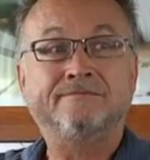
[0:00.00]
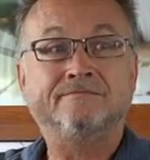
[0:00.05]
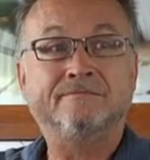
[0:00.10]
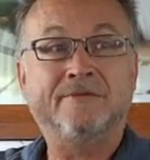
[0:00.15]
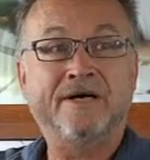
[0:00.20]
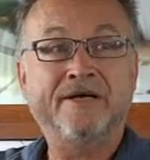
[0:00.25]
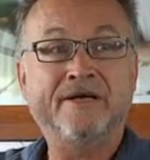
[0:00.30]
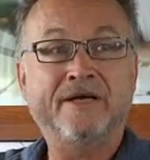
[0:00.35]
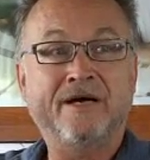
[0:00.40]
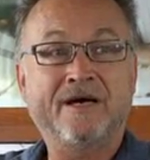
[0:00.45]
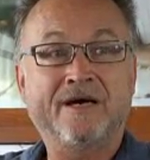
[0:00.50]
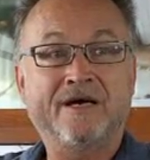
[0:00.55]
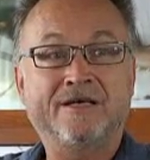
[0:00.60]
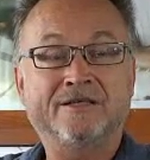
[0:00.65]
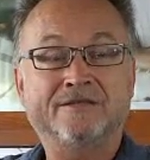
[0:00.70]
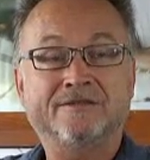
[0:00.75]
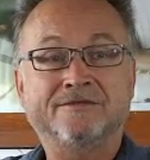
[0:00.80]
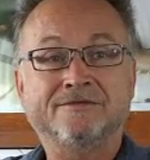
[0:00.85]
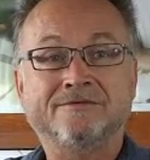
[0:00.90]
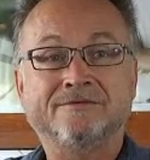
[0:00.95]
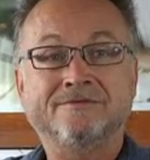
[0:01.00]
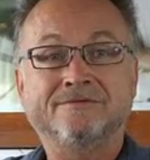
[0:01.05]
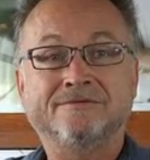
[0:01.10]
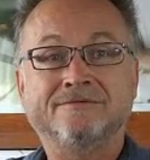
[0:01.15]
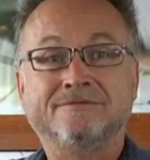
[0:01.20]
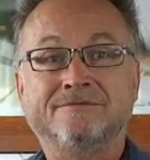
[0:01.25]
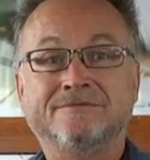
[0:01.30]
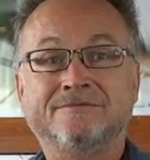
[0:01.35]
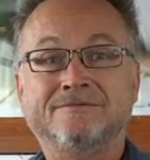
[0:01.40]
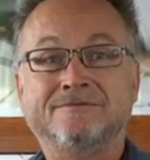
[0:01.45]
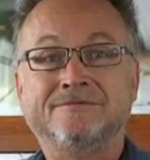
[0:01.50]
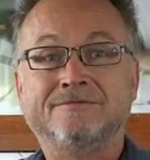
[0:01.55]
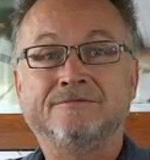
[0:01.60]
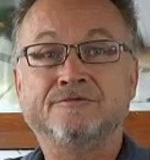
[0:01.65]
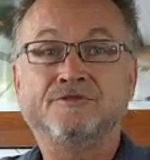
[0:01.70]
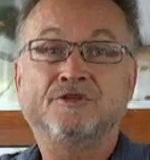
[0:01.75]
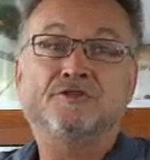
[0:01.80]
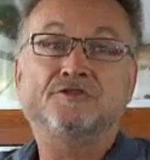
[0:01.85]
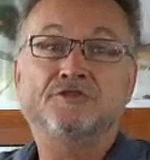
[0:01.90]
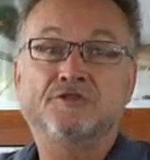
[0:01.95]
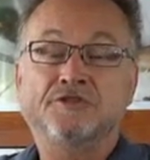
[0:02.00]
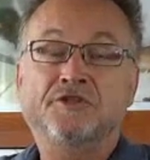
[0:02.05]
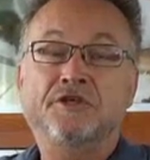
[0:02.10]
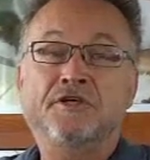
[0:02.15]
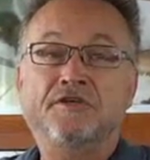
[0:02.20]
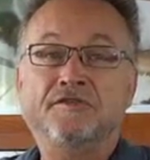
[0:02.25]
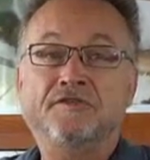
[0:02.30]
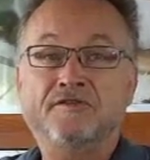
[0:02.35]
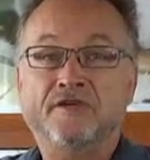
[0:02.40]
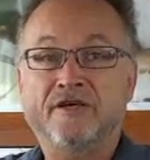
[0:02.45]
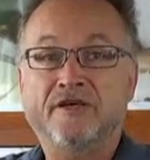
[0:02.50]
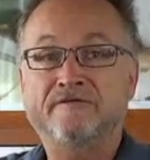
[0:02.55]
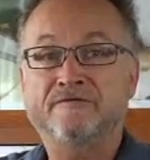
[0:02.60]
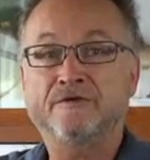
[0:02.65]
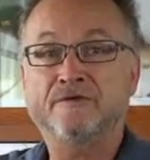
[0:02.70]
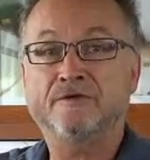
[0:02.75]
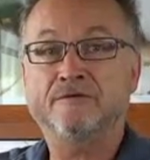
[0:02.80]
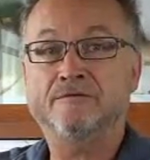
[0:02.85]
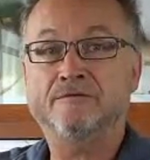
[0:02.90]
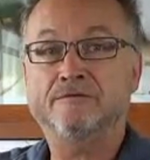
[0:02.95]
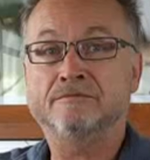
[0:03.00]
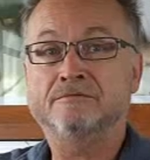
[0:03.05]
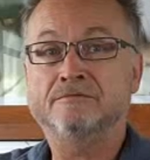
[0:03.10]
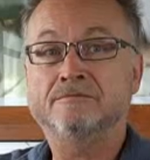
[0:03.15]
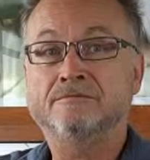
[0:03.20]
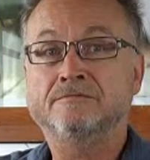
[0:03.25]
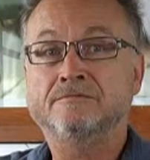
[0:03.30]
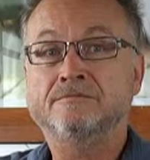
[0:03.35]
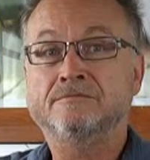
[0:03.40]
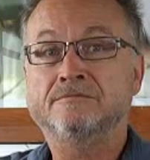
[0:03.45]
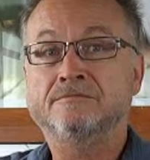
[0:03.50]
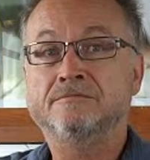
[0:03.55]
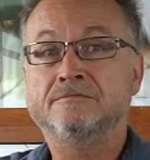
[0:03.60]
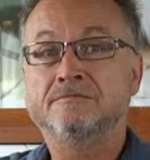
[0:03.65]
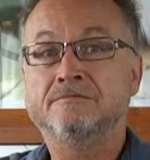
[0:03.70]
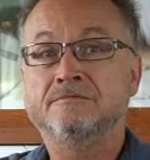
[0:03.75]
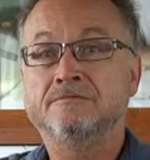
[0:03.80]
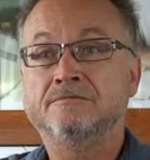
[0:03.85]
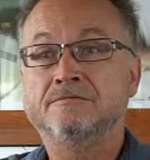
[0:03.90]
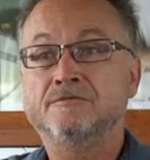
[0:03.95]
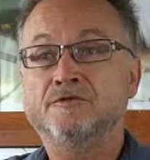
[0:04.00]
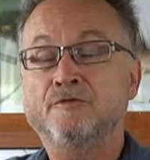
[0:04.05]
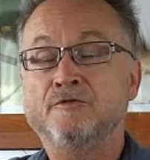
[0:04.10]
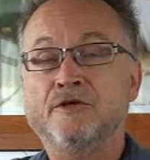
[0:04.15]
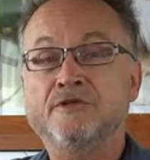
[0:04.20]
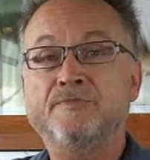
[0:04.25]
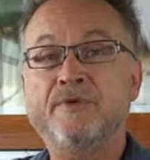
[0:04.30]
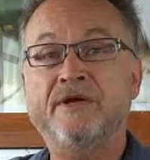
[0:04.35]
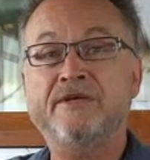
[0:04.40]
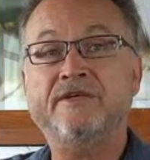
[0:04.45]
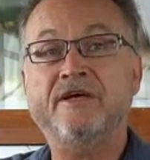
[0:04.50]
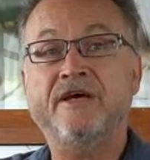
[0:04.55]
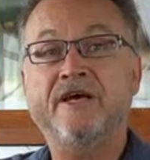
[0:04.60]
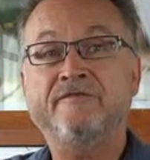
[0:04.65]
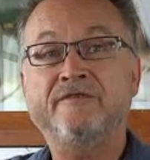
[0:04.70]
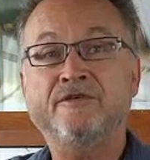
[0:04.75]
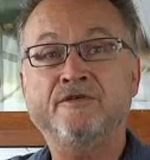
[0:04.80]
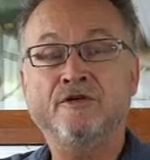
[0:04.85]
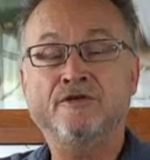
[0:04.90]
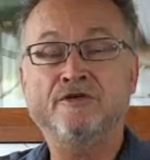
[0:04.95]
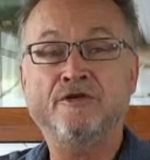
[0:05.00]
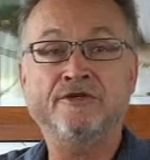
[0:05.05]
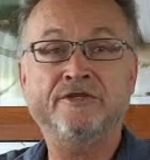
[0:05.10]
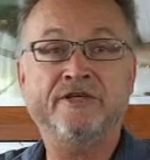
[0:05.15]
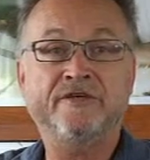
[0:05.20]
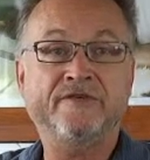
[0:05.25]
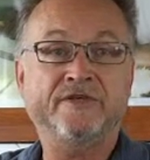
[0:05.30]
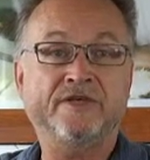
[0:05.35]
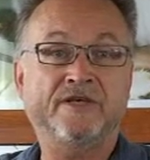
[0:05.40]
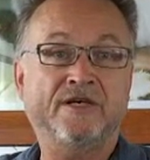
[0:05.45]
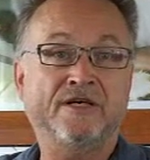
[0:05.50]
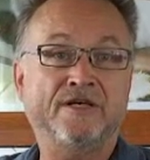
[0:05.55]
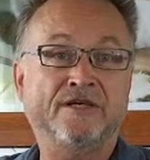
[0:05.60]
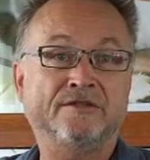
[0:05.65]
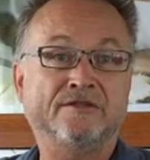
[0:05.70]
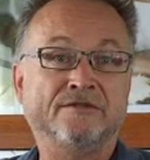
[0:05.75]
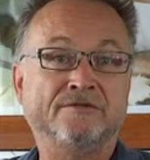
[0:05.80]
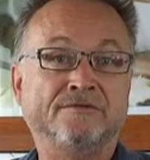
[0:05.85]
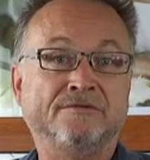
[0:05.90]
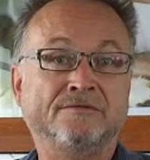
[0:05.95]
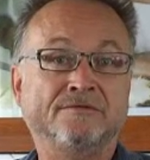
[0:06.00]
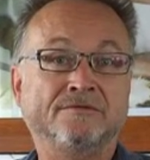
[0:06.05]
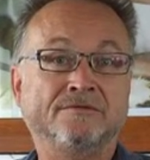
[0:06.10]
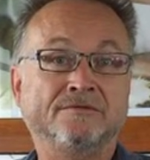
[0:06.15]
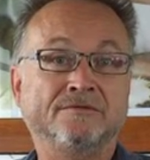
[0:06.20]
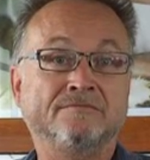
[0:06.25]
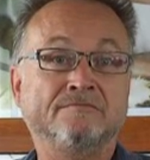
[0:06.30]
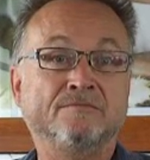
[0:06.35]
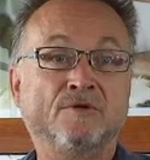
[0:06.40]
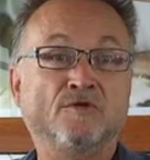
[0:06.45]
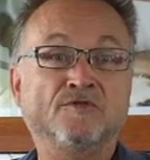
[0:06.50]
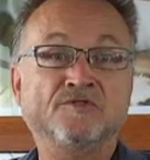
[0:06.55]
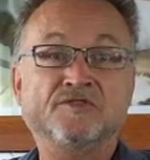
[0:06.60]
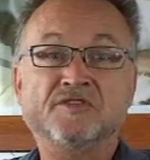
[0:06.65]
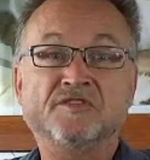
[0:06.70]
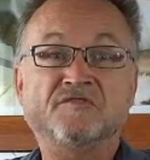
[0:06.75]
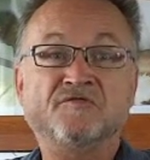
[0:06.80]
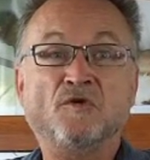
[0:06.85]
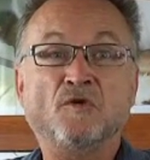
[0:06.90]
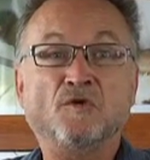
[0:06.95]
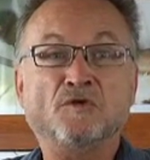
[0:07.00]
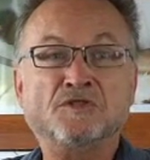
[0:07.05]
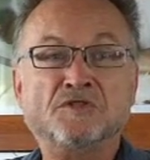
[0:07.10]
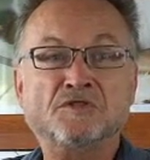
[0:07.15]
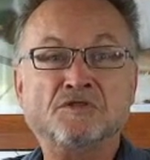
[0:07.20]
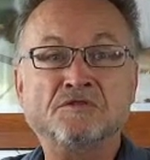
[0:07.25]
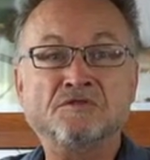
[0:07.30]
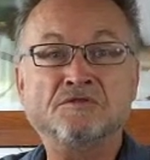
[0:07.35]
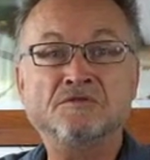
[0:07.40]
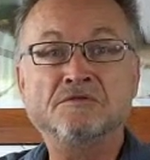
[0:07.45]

My heart just in case I have one. So what's better, having or not having a heart? Both is false.